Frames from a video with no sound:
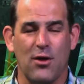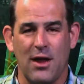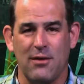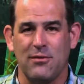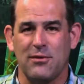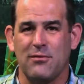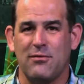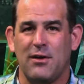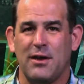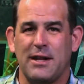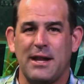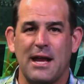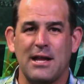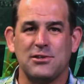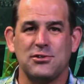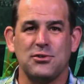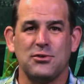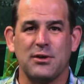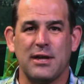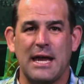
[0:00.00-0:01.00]
private
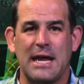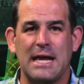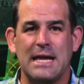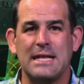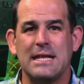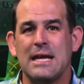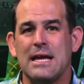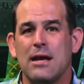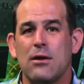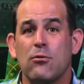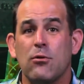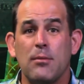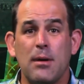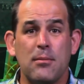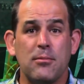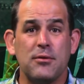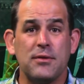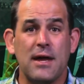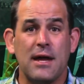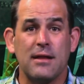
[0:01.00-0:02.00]
financial gain,
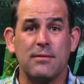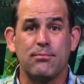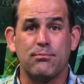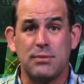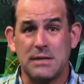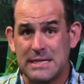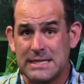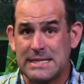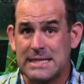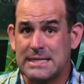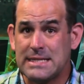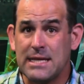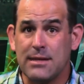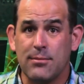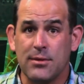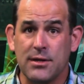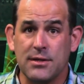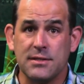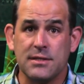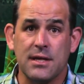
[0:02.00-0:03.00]
remember that business
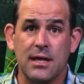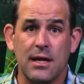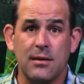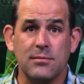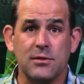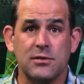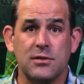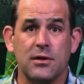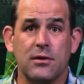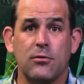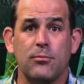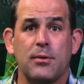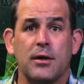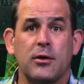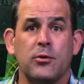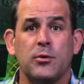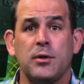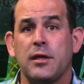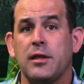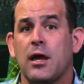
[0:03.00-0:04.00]
email scam that took
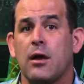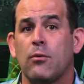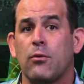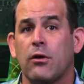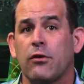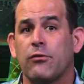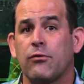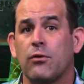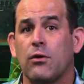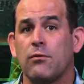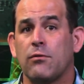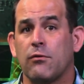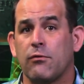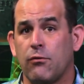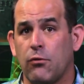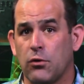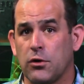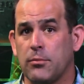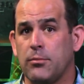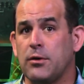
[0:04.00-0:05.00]
Ubiquiti Networks for over
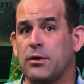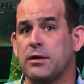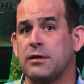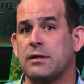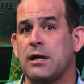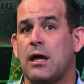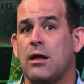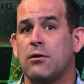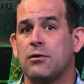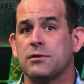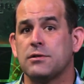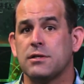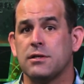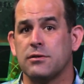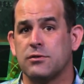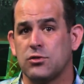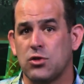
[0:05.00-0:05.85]
forty million dollars, uh,